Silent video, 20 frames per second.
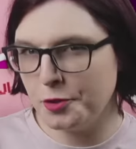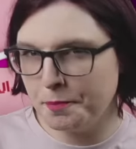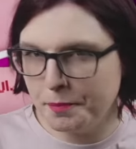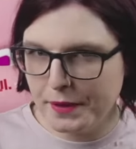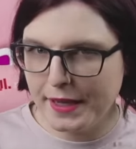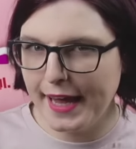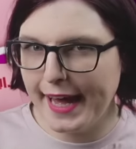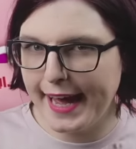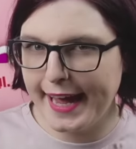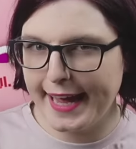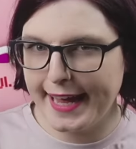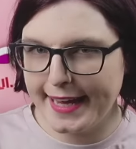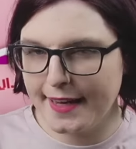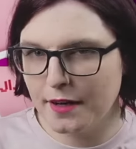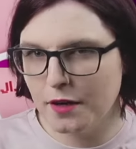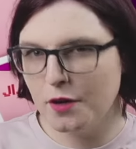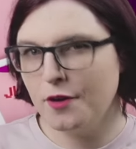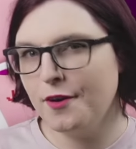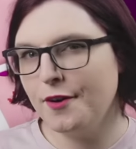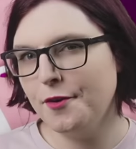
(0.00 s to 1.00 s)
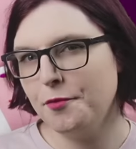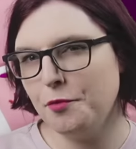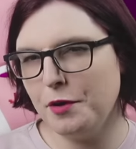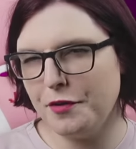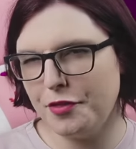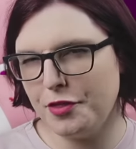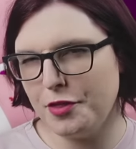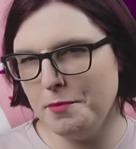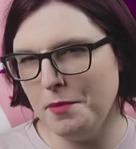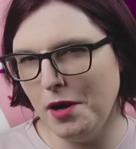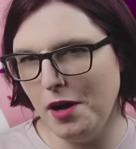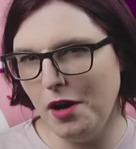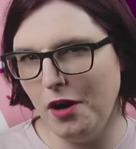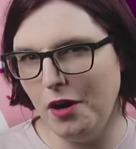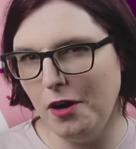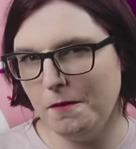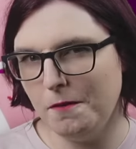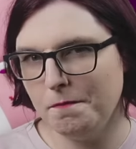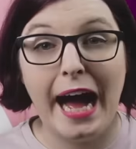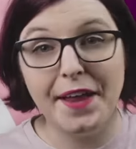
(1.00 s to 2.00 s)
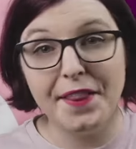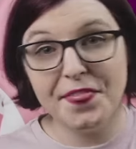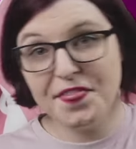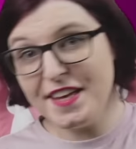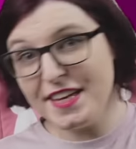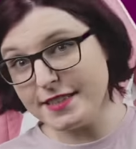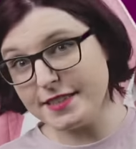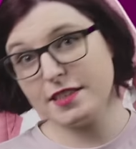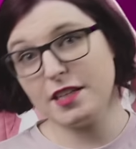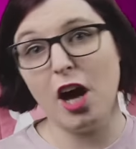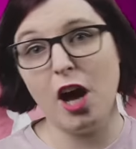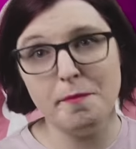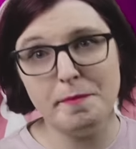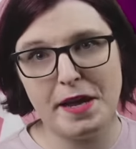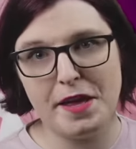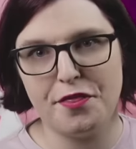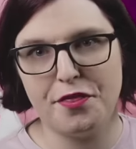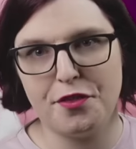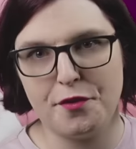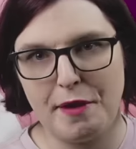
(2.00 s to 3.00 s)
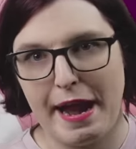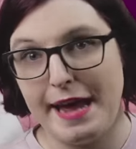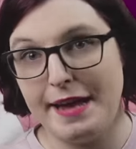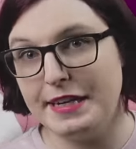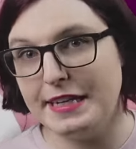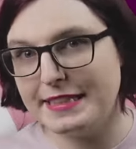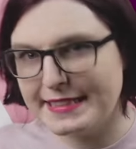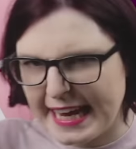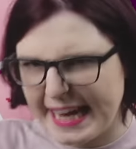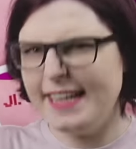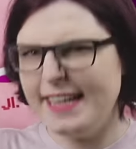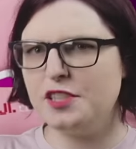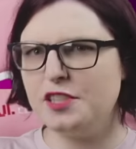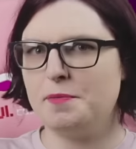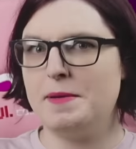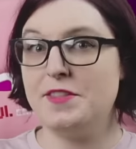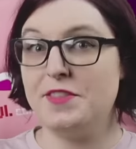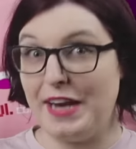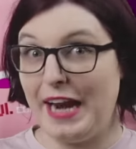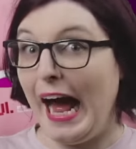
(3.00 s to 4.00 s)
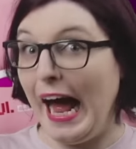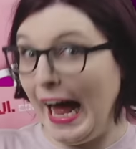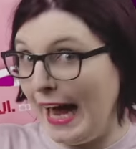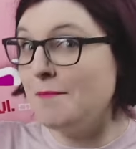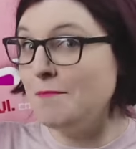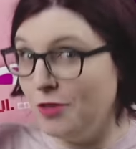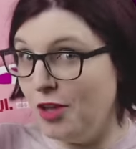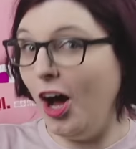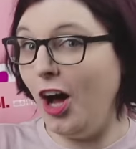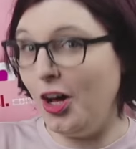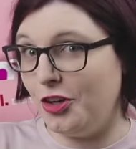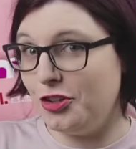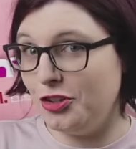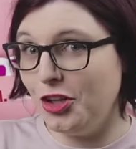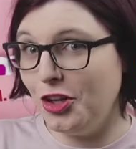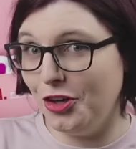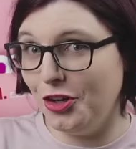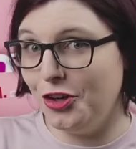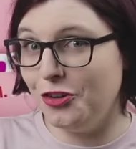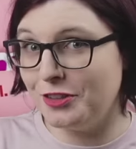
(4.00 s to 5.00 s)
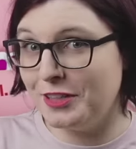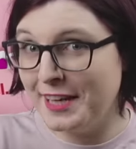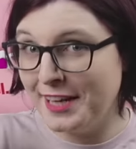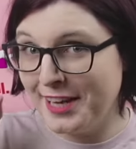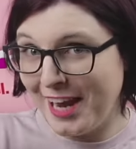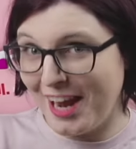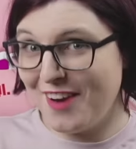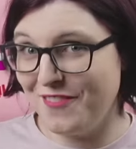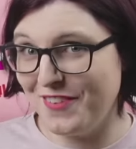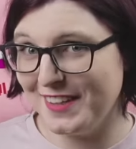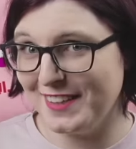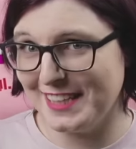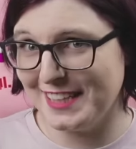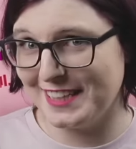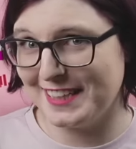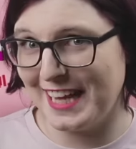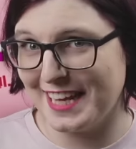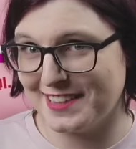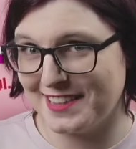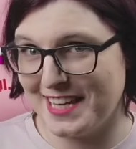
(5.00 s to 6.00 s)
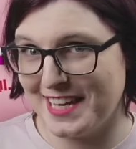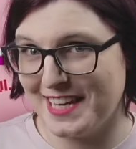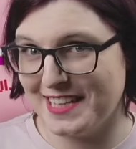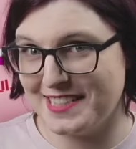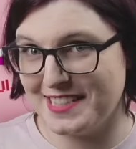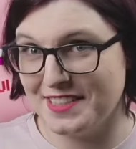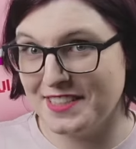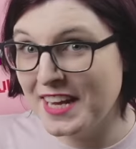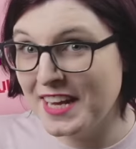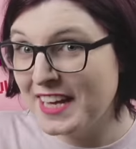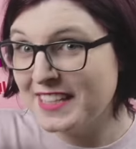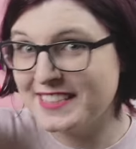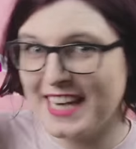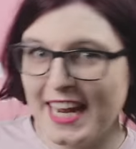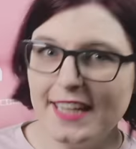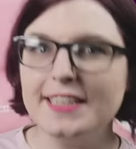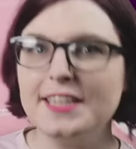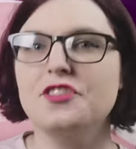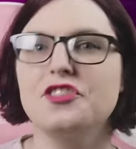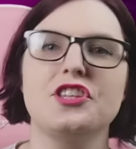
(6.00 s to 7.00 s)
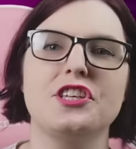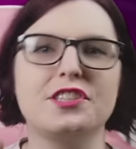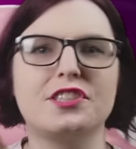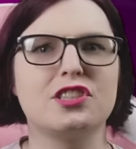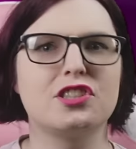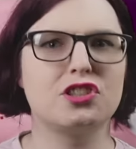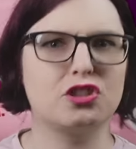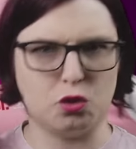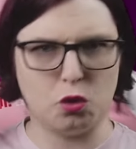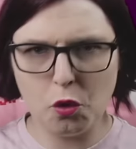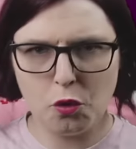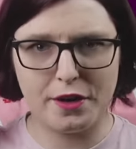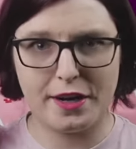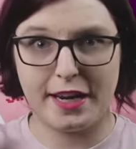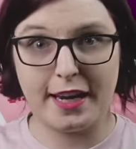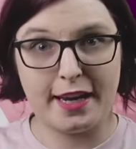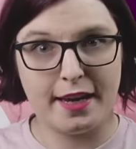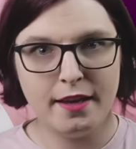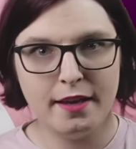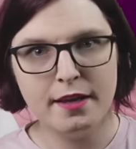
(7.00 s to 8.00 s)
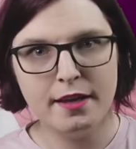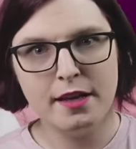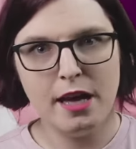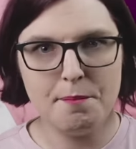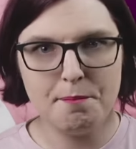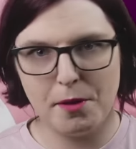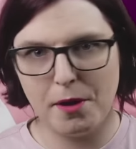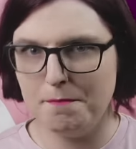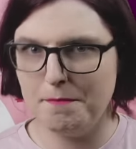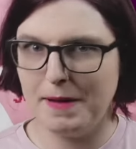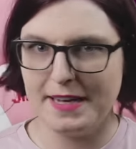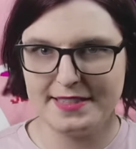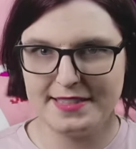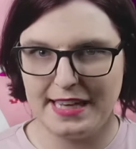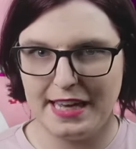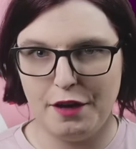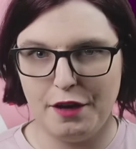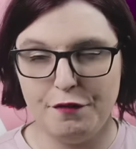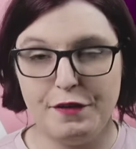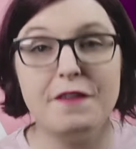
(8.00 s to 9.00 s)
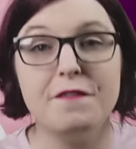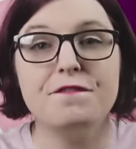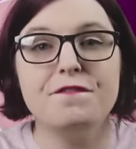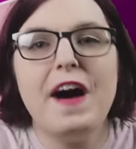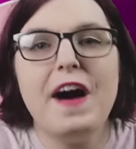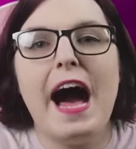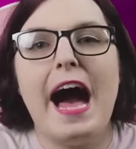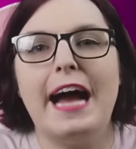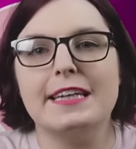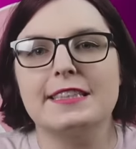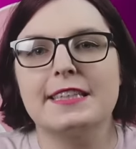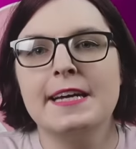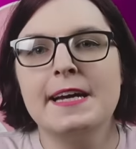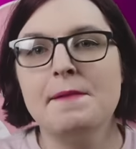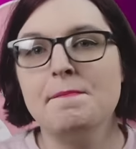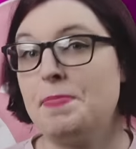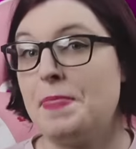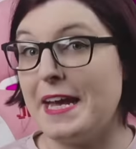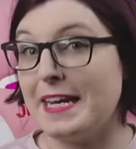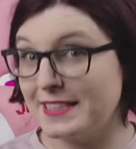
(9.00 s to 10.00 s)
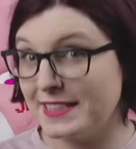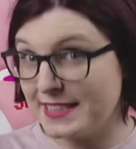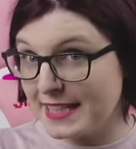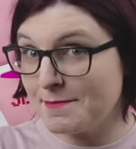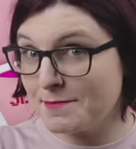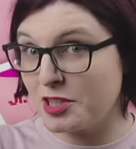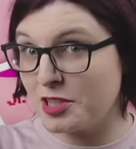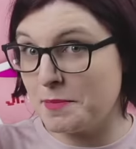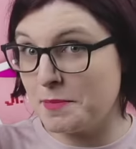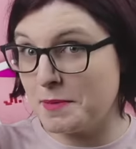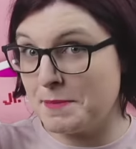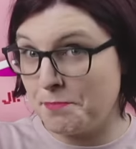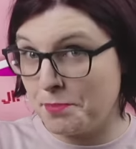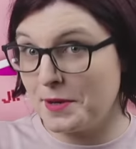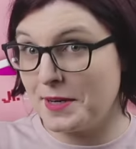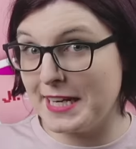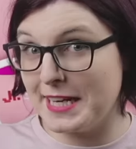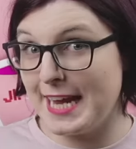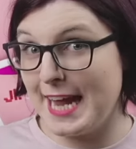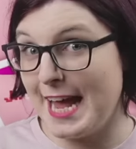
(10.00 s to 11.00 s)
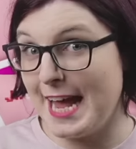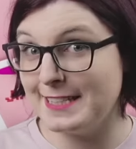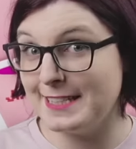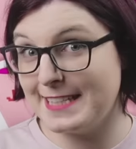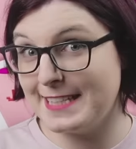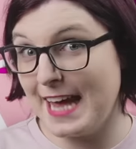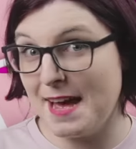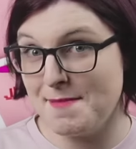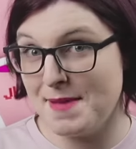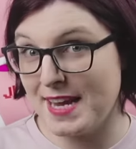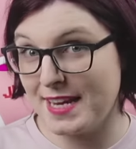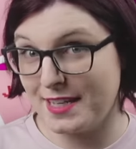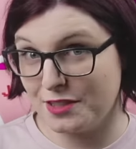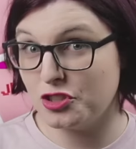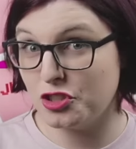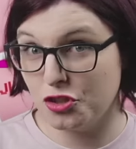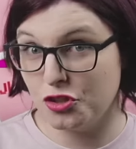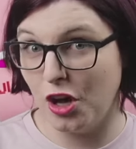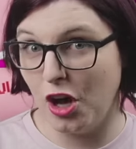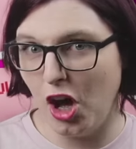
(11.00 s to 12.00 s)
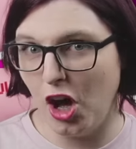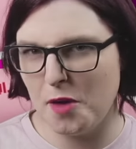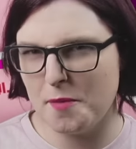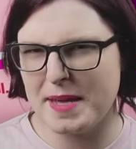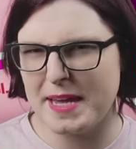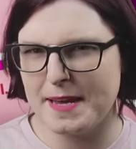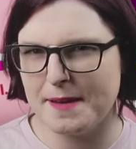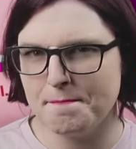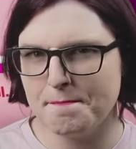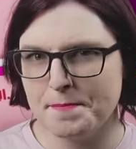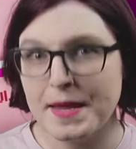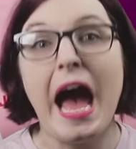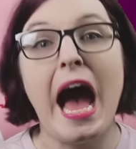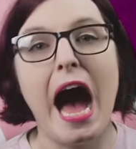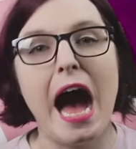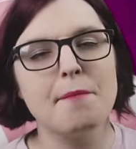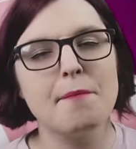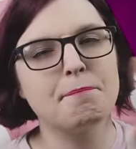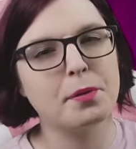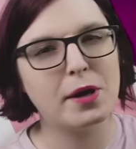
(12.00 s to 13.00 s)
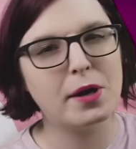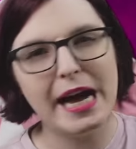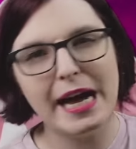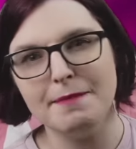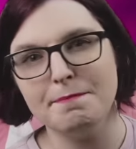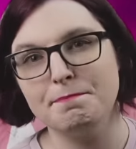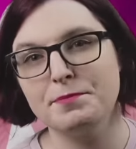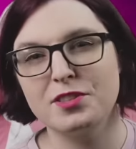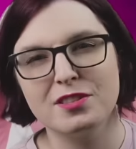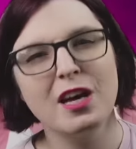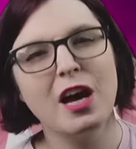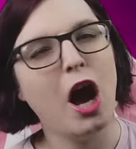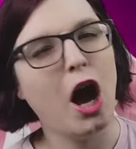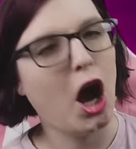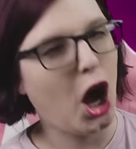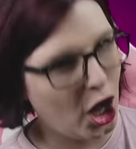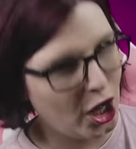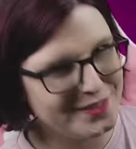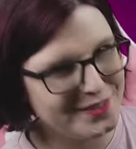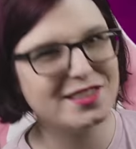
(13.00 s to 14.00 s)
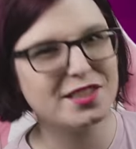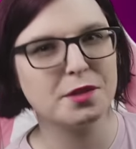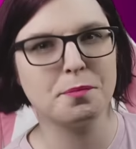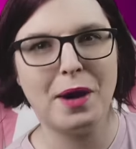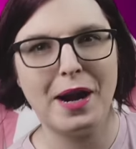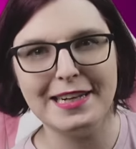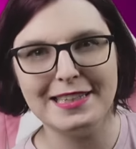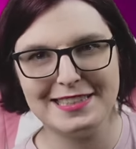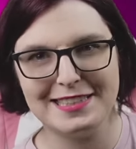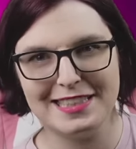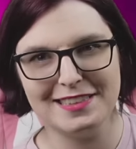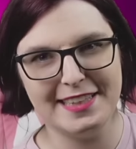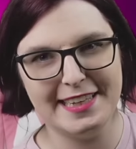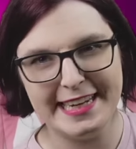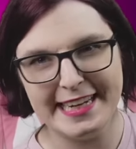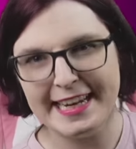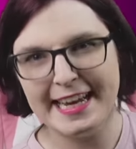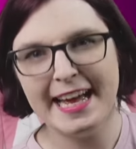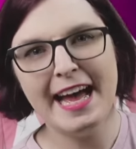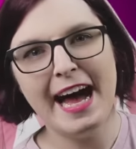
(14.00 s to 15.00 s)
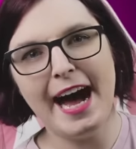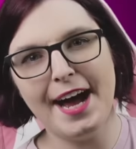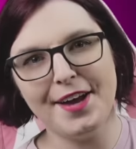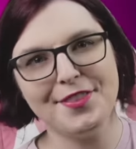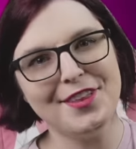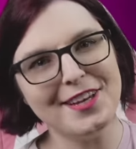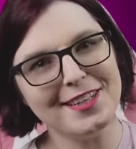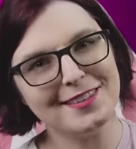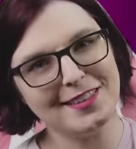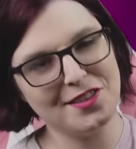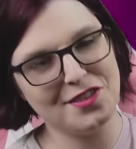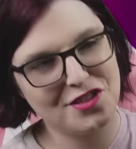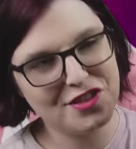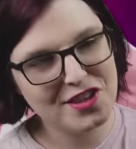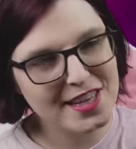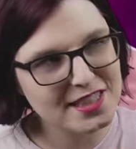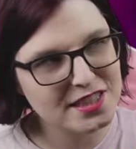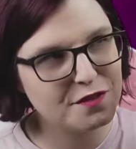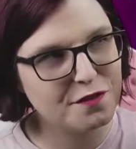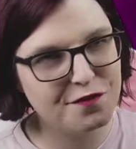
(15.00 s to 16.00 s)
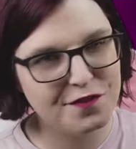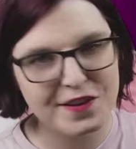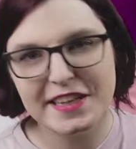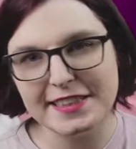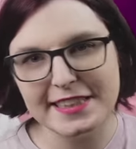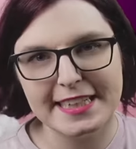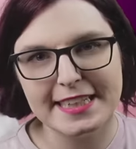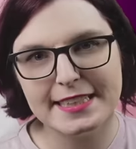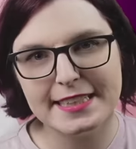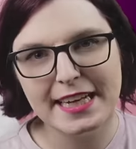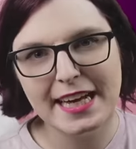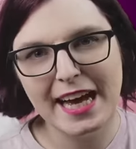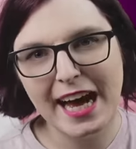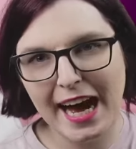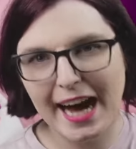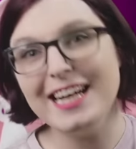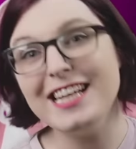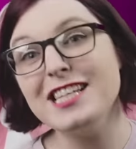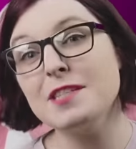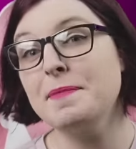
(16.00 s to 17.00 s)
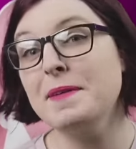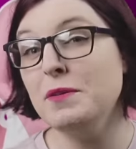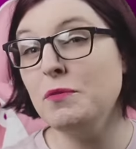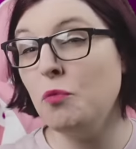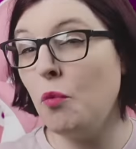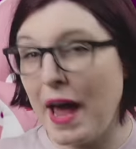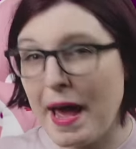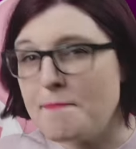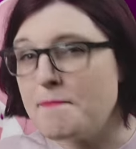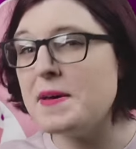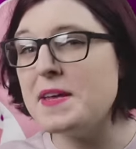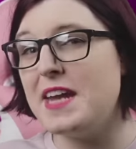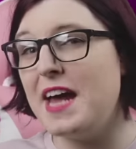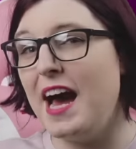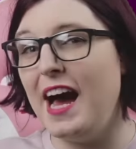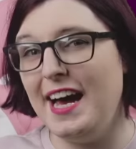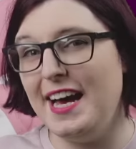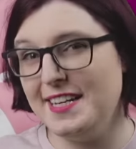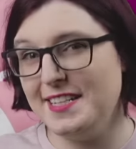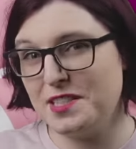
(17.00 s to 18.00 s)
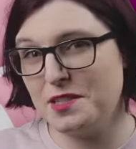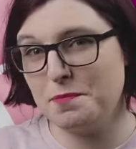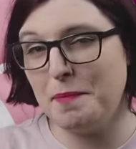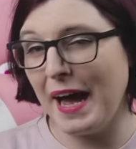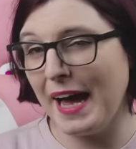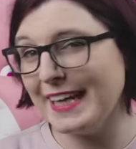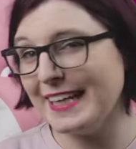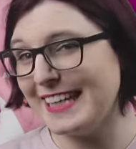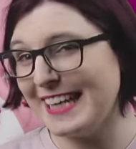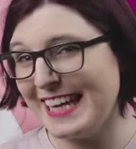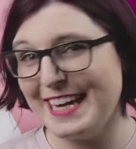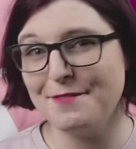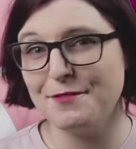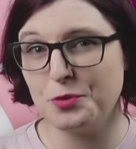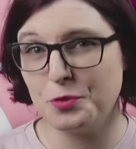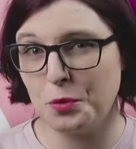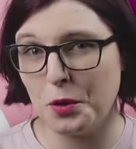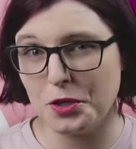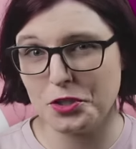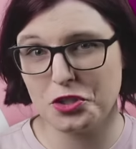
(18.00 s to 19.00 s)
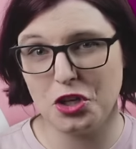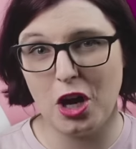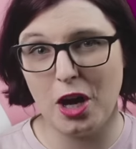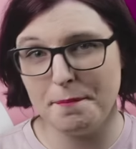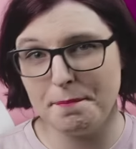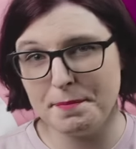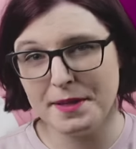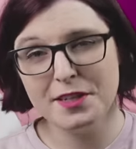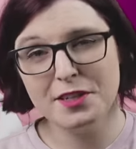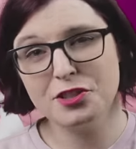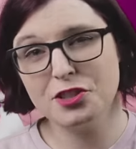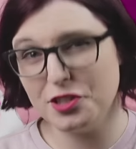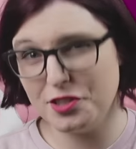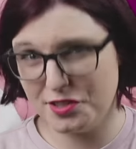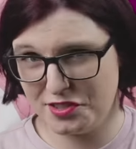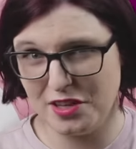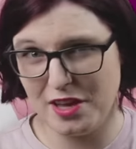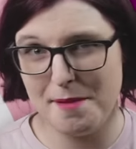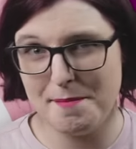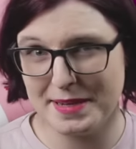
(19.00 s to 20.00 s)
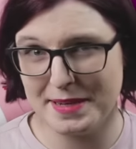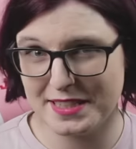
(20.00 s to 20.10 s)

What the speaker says: to play with them all. On this comment thread, it tells me that I'm not alone in feeling like this and telling this story about myself. In fact, it seems to be pretty endemic to the hobby. And perhaps, unsurprisingly, I think that this feeling has been weaponized by Games Workshop to some